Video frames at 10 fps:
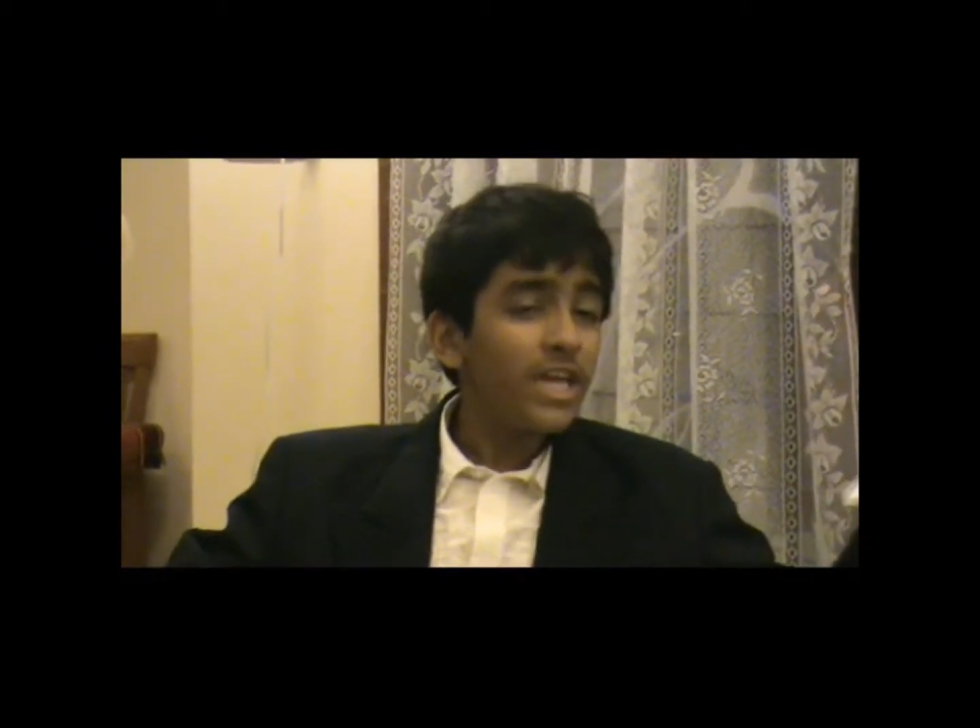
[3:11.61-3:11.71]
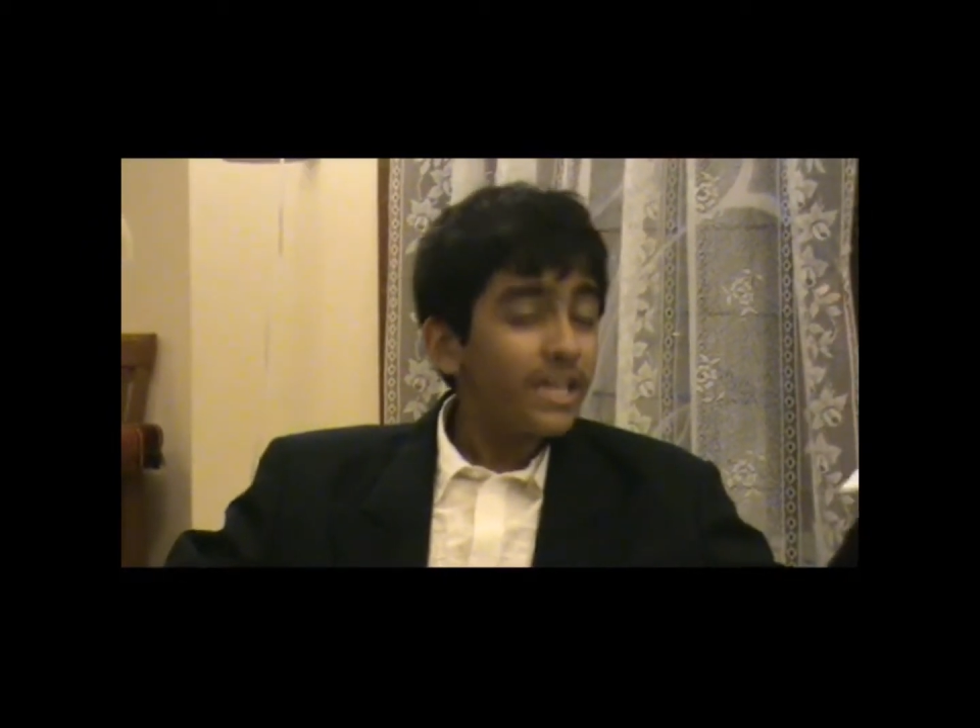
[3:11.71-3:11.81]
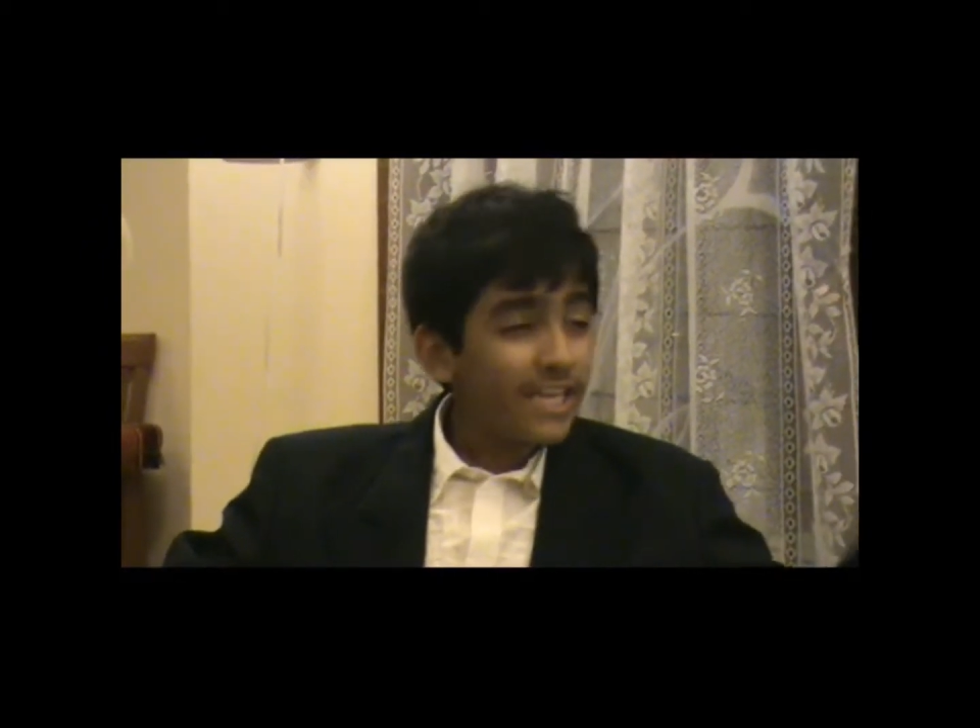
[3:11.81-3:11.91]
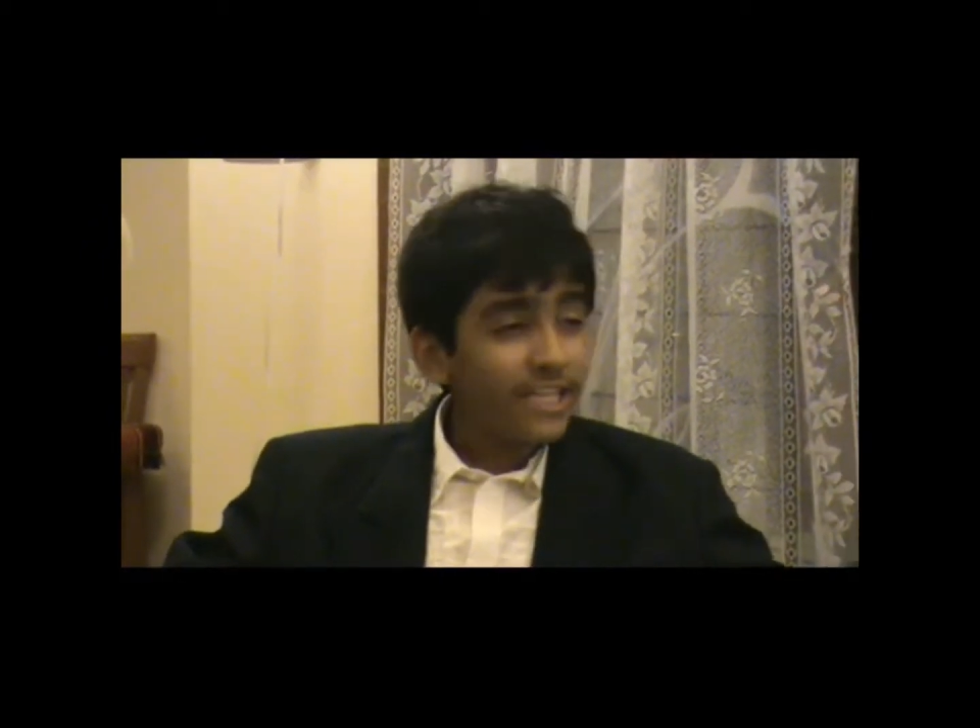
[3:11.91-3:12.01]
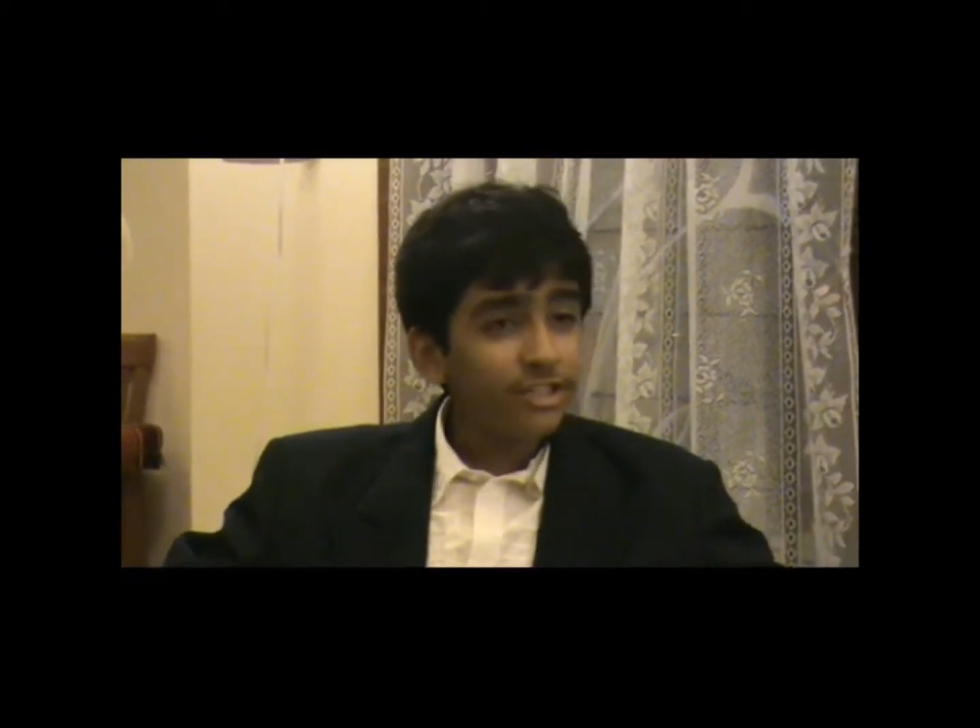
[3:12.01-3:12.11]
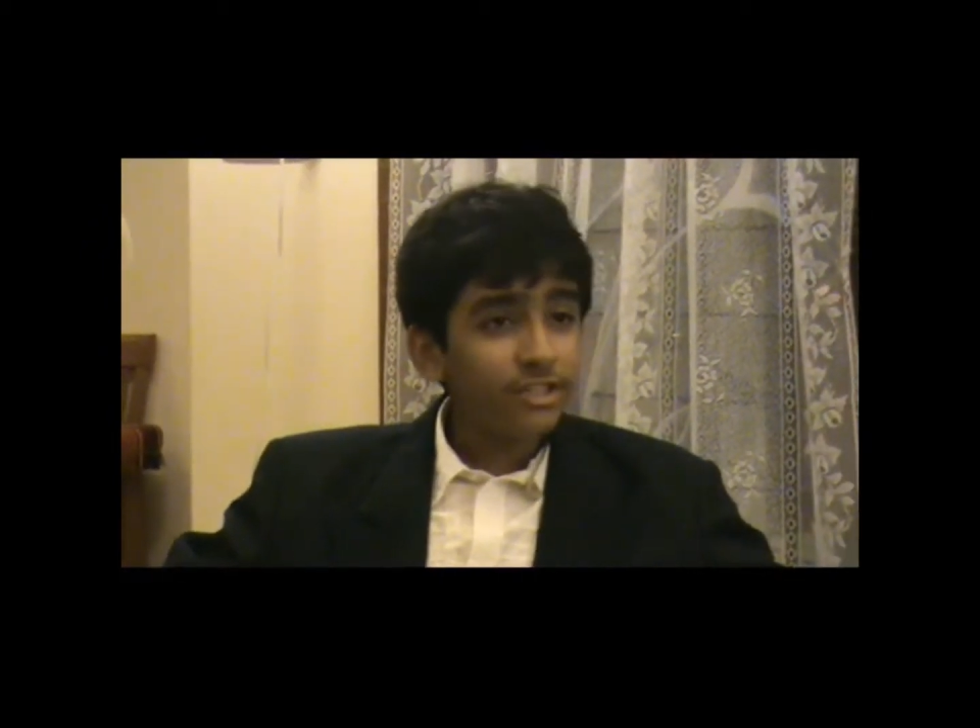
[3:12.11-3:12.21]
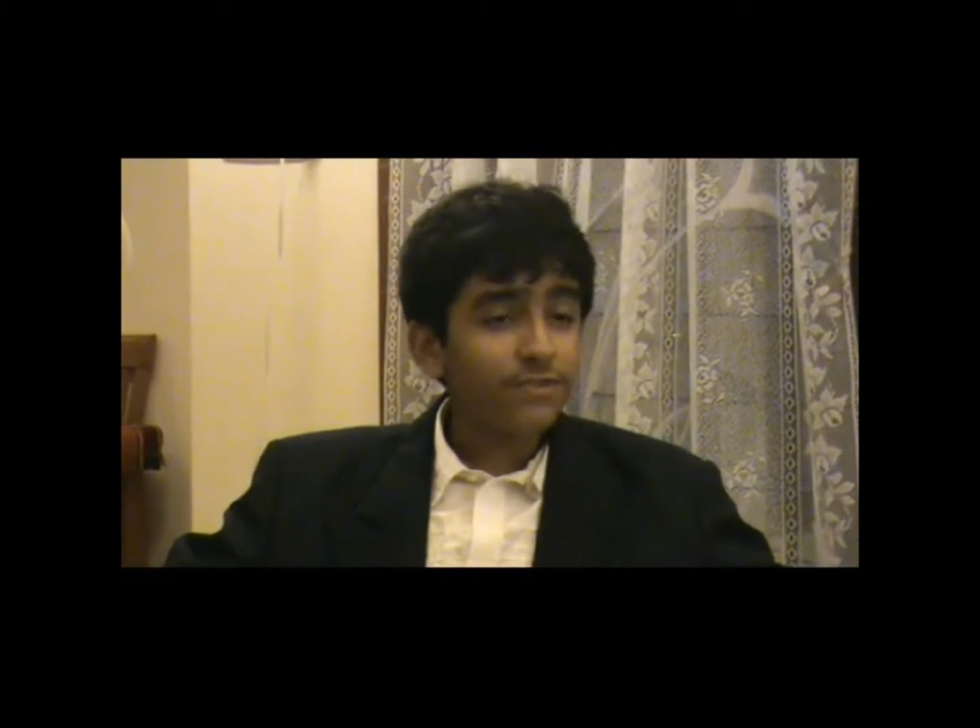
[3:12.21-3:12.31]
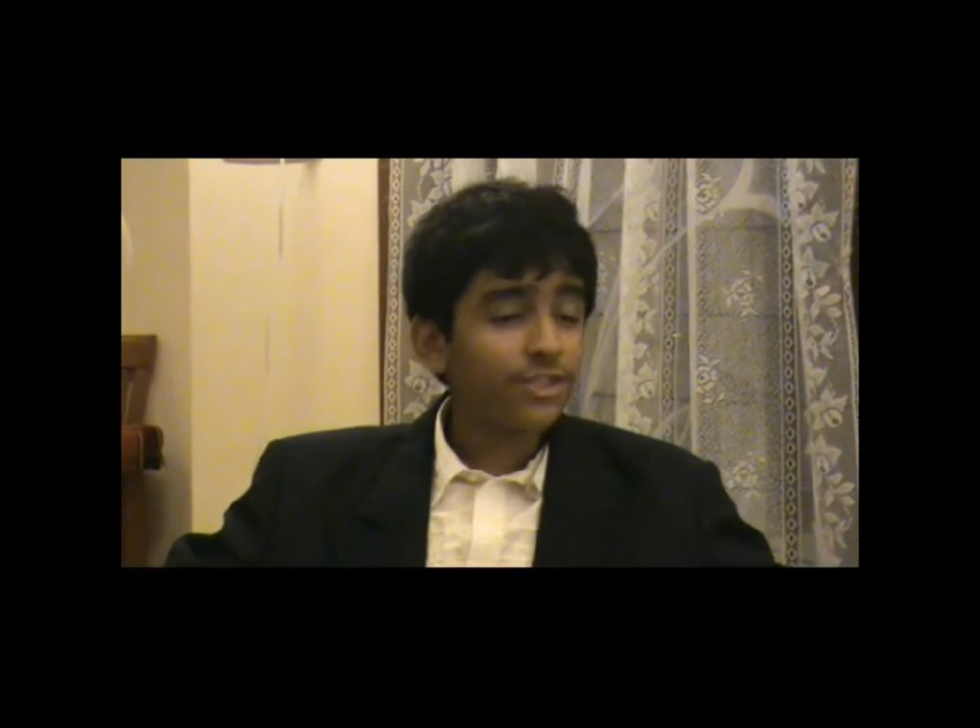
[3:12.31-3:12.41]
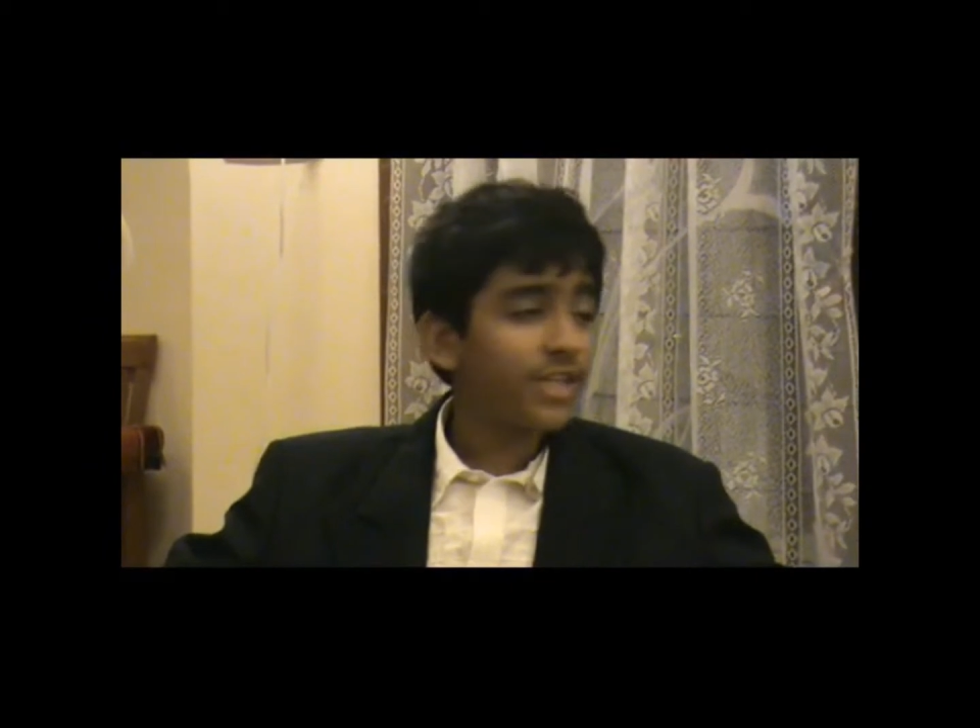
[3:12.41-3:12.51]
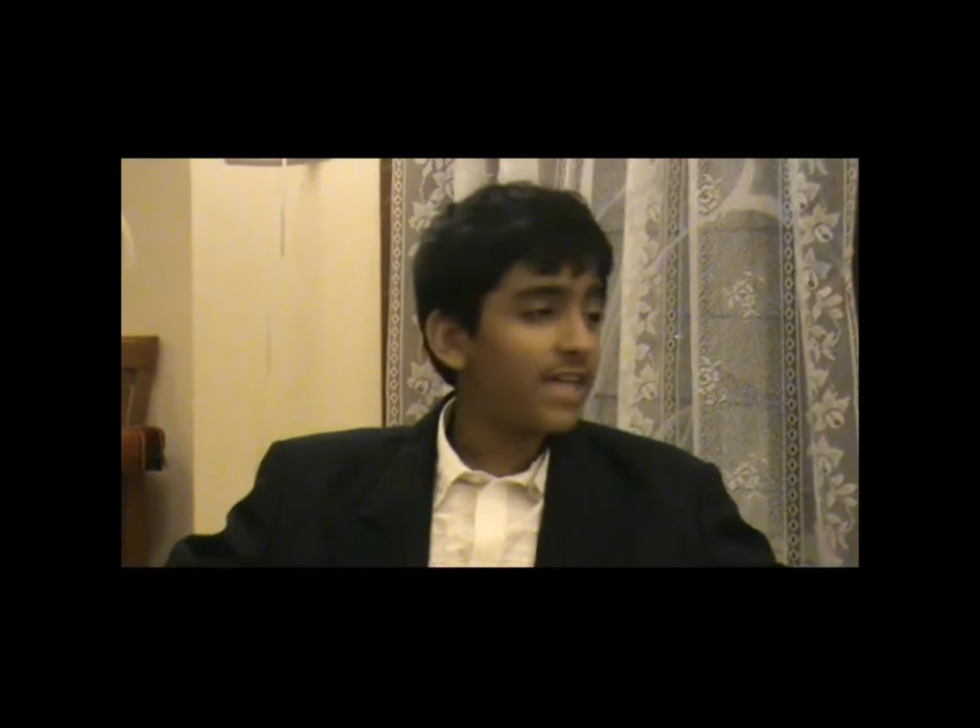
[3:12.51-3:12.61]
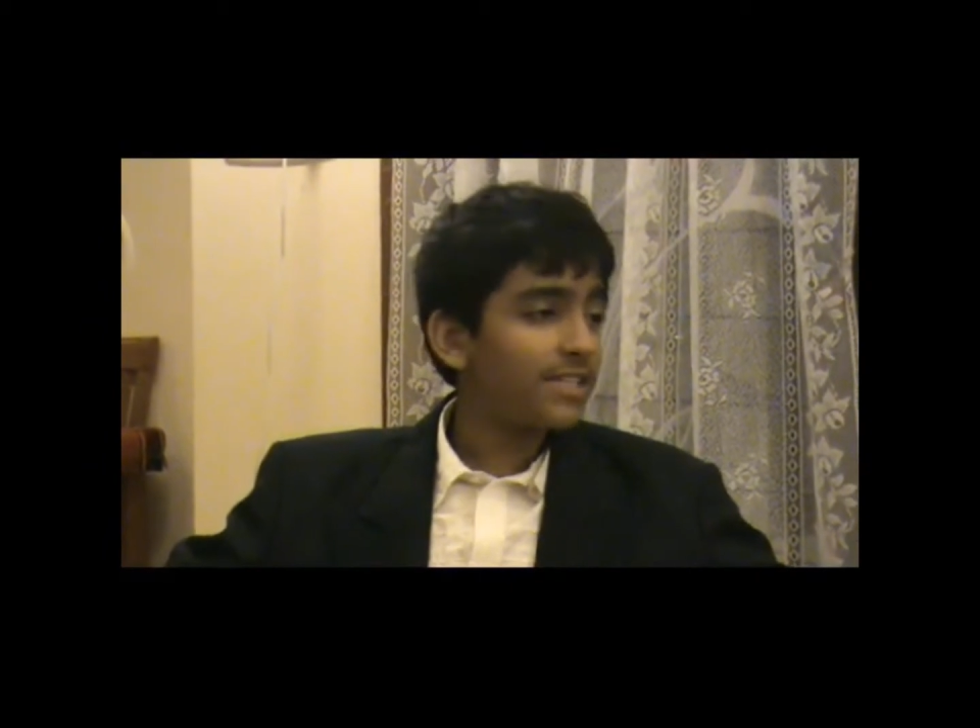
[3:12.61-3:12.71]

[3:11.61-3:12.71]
Each division has